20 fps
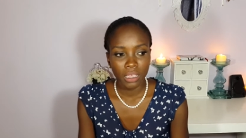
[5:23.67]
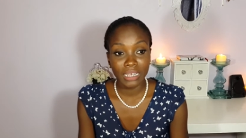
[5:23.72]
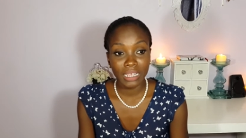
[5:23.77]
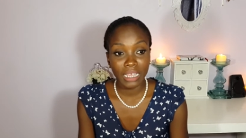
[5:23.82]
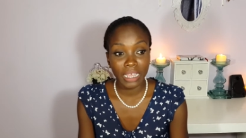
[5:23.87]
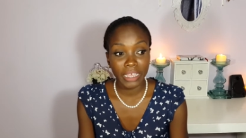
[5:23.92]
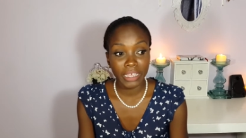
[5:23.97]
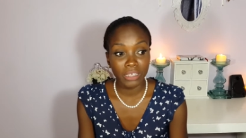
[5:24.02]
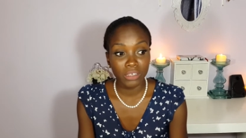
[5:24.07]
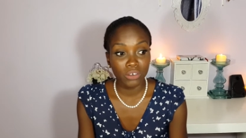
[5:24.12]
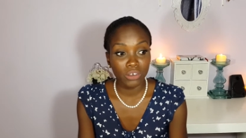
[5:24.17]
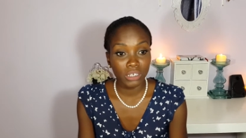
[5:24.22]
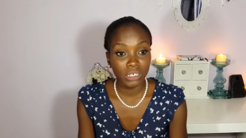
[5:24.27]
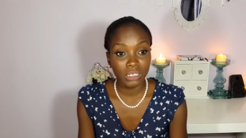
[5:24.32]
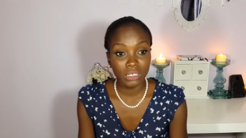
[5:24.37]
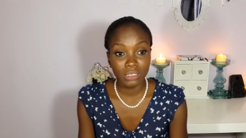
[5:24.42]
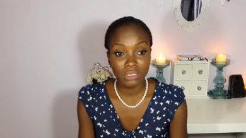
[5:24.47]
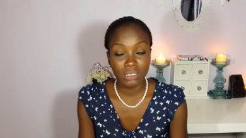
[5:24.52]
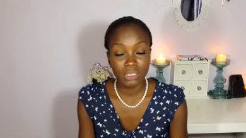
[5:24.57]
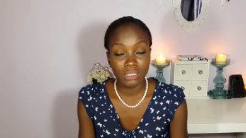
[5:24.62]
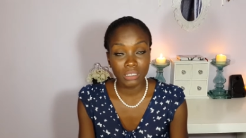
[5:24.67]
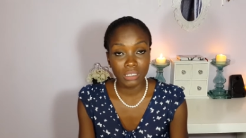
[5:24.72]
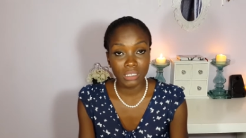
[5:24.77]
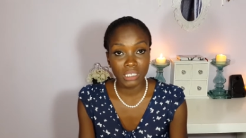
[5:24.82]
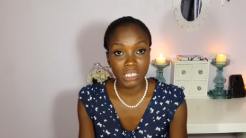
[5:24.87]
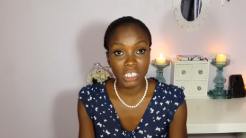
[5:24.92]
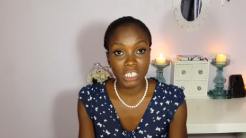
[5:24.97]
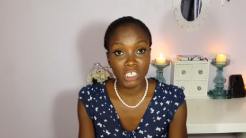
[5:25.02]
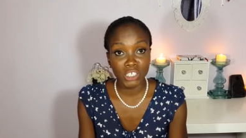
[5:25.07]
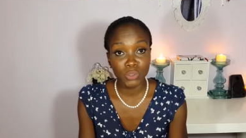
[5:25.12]
And I got to the
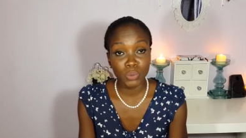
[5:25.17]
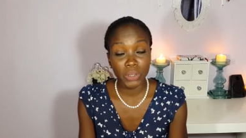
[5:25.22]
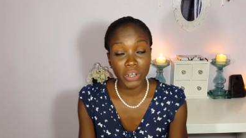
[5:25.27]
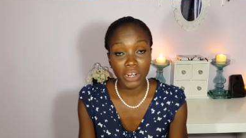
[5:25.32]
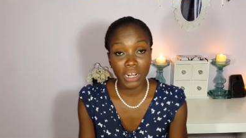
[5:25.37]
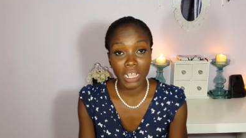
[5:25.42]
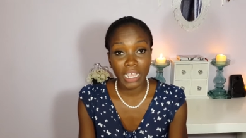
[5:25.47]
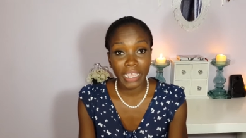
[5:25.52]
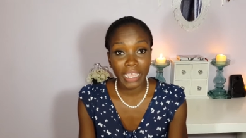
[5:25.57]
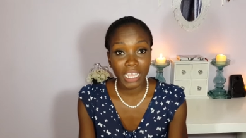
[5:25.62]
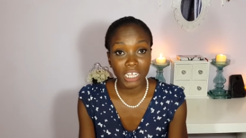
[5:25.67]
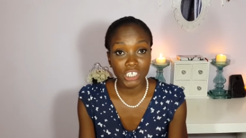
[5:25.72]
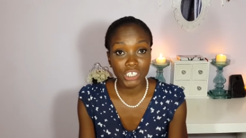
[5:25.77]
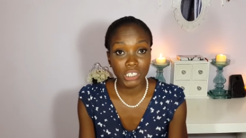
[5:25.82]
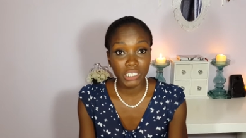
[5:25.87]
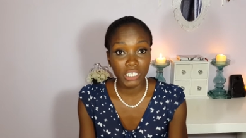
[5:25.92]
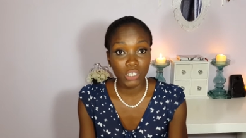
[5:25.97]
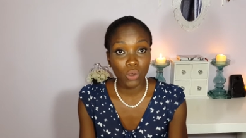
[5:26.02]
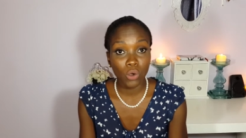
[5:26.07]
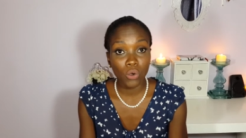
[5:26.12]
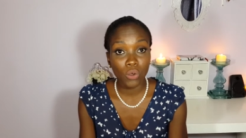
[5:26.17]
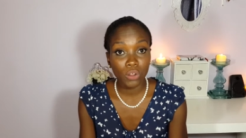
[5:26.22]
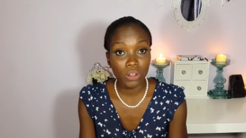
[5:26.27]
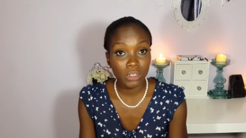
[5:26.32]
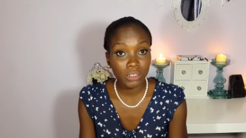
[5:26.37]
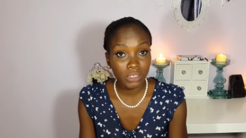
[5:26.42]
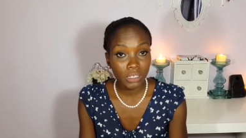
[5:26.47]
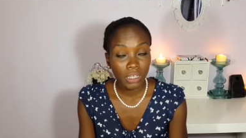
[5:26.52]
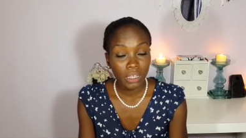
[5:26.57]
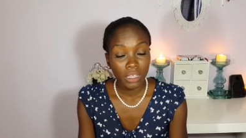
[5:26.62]
stage where I actually
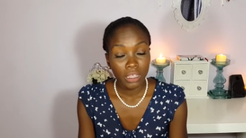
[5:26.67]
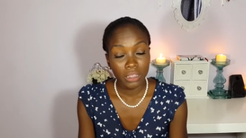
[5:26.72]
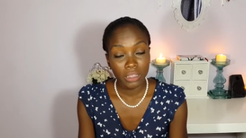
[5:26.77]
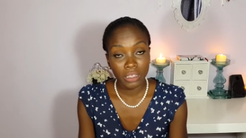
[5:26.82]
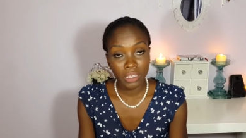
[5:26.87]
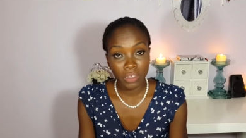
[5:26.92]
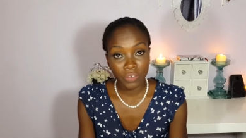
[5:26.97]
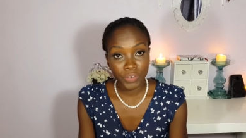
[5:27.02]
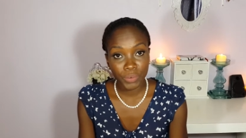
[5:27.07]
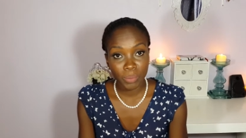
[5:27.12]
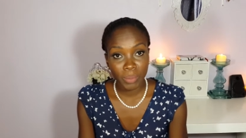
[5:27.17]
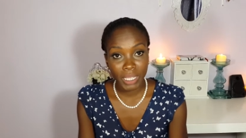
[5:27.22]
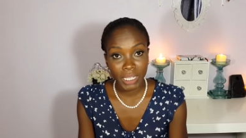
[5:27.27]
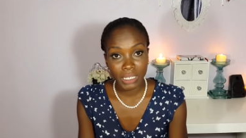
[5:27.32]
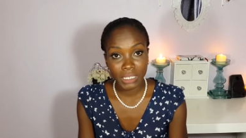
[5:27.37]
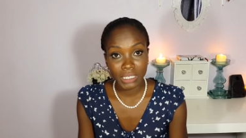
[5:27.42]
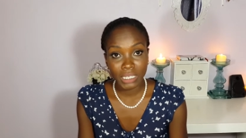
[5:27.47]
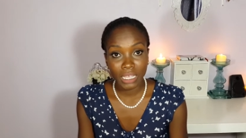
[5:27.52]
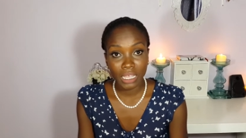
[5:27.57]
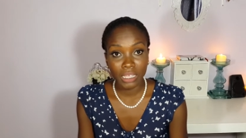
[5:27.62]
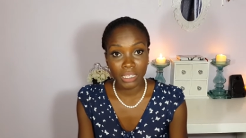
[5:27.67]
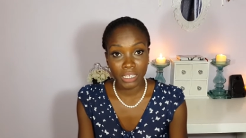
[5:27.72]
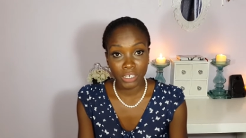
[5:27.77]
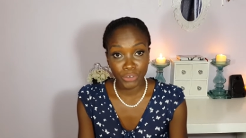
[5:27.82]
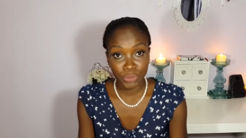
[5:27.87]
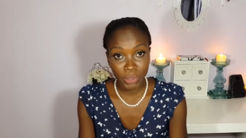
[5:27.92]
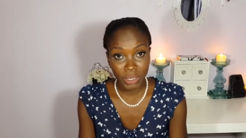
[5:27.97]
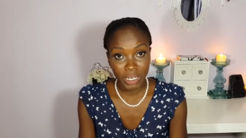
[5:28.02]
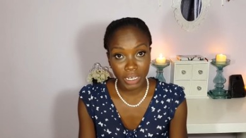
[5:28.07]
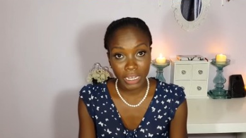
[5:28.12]
called the government in
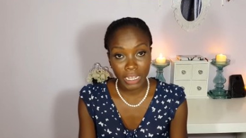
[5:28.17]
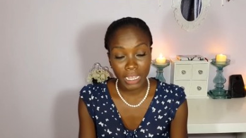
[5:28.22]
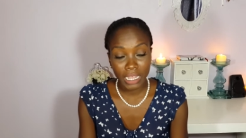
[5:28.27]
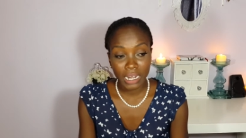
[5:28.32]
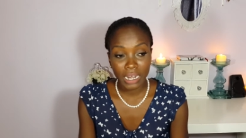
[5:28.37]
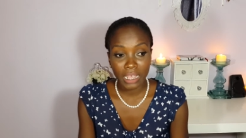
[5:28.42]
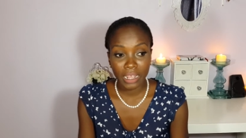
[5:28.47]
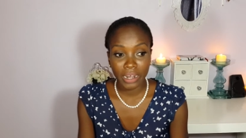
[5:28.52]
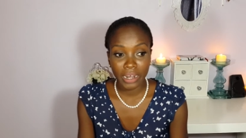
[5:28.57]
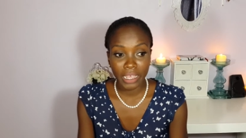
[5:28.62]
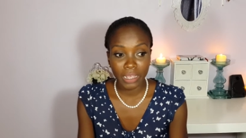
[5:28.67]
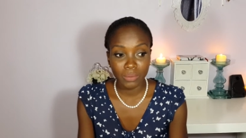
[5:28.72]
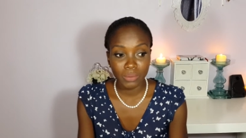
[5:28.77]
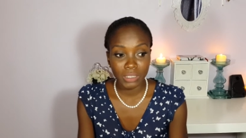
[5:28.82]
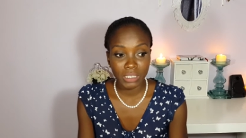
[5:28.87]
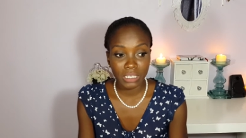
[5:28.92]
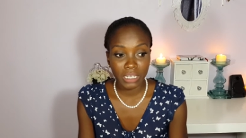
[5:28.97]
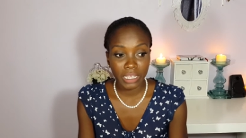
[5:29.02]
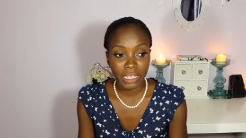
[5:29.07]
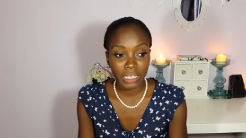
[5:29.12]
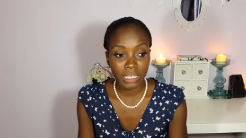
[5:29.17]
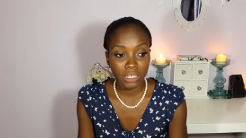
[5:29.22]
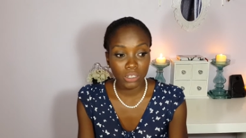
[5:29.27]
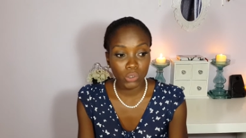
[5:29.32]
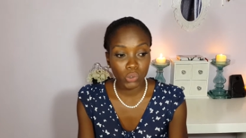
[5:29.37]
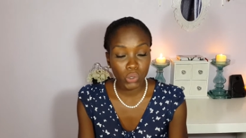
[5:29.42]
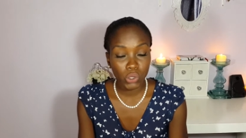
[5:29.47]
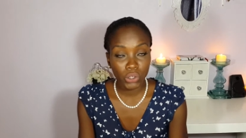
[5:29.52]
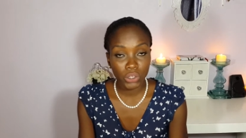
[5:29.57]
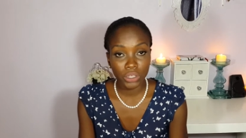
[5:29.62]
Trinidad and I was like,
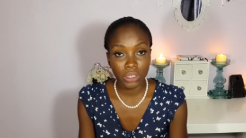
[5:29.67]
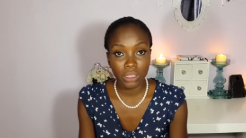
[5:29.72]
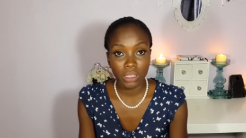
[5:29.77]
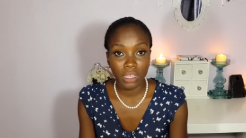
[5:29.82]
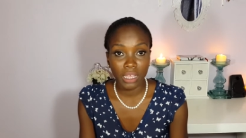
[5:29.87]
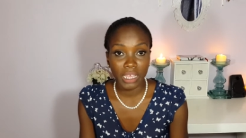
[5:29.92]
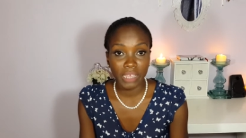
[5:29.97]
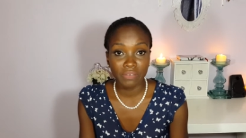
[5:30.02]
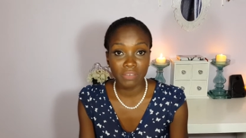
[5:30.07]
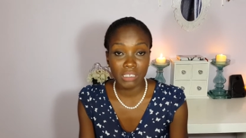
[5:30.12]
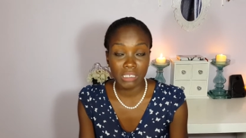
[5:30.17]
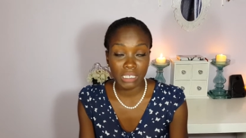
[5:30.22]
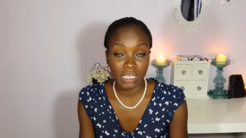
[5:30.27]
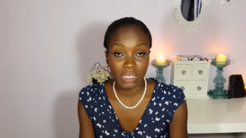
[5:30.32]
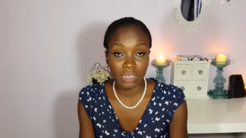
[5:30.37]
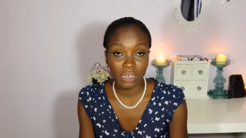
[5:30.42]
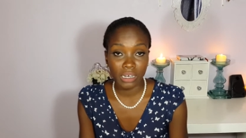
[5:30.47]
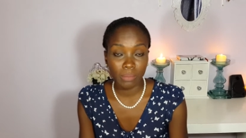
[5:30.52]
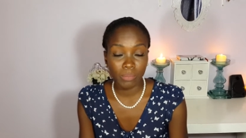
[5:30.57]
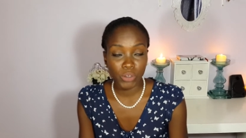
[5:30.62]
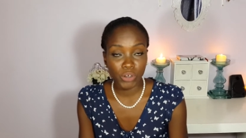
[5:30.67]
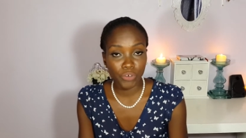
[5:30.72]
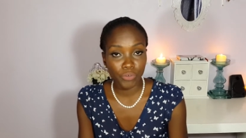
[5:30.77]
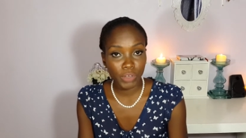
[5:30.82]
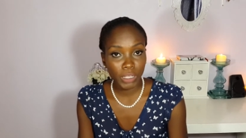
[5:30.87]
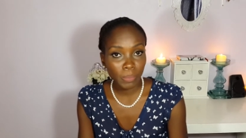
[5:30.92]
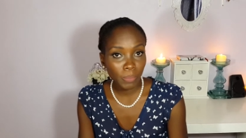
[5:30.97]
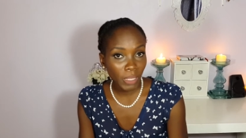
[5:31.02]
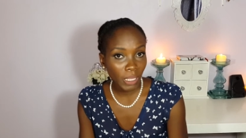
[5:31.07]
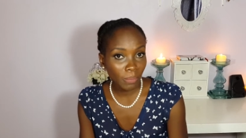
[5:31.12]
look, I've decided I'm going to
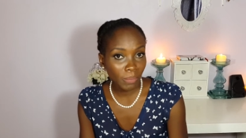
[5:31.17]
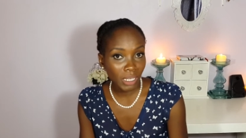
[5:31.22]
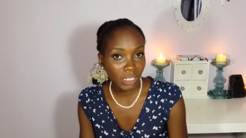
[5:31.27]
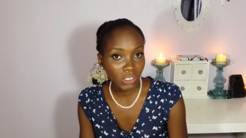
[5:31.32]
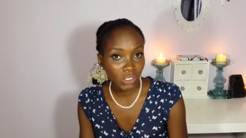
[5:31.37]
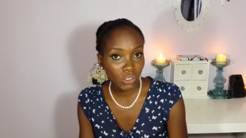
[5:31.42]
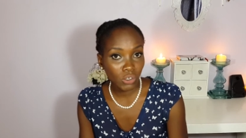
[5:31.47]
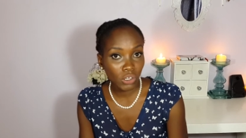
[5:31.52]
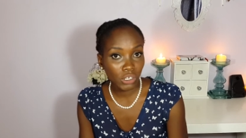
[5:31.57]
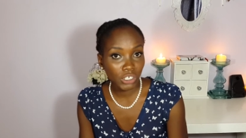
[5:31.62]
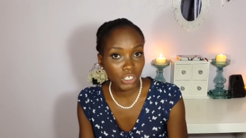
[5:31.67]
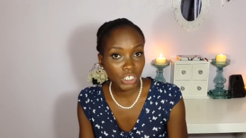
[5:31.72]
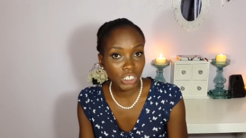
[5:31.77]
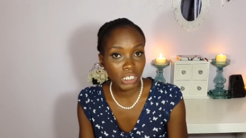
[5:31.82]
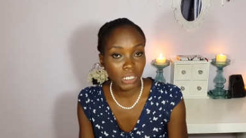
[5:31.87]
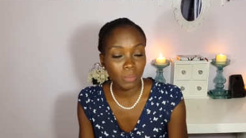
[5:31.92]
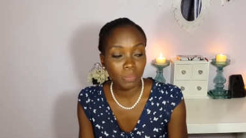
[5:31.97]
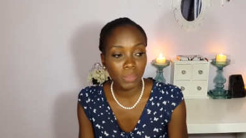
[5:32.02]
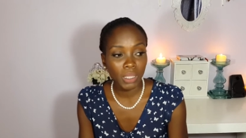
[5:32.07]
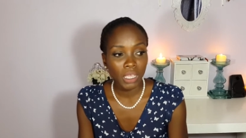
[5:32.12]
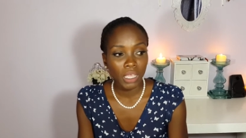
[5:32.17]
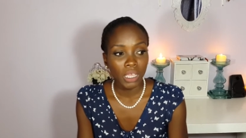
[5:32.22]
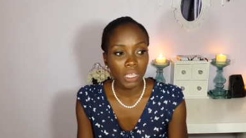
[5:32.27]
repay my scholarship.